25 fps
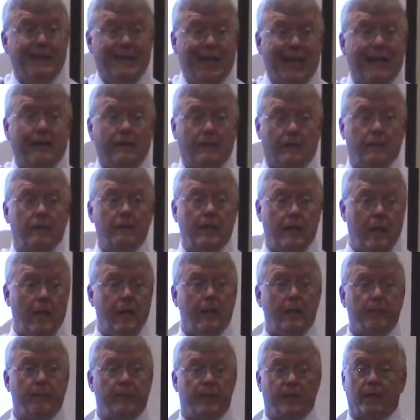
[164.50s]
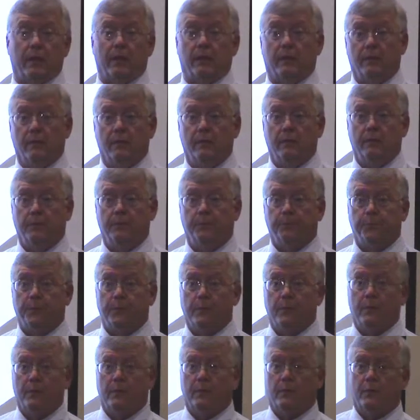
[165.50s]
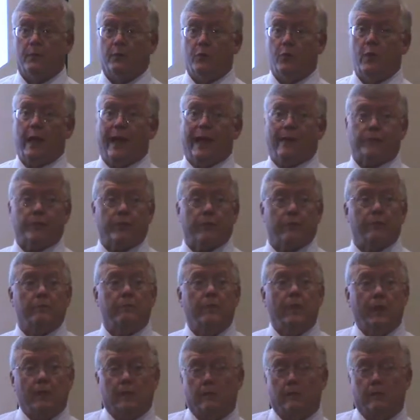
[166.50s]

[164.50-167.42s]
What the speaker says: that in the IEP. You have to